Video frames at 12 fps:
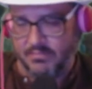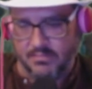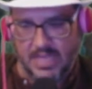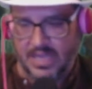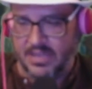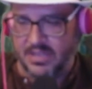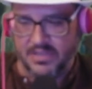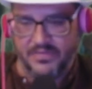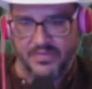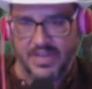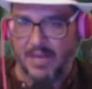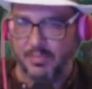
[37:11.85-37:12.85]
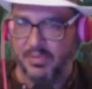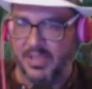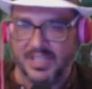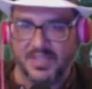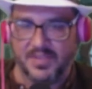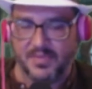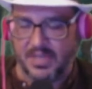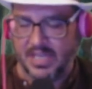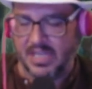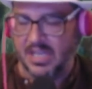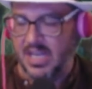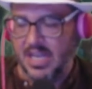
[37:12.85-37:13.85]
and you've got a
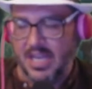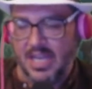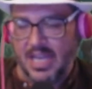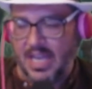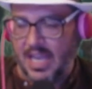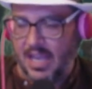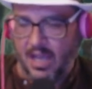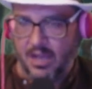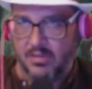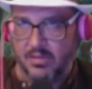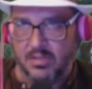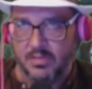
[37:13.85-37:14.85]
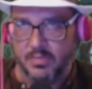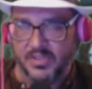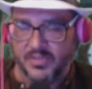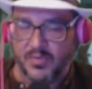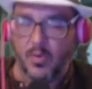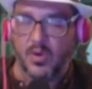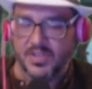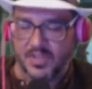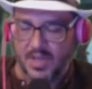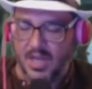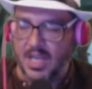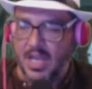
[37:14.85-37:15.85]
+3 or +4, sorry,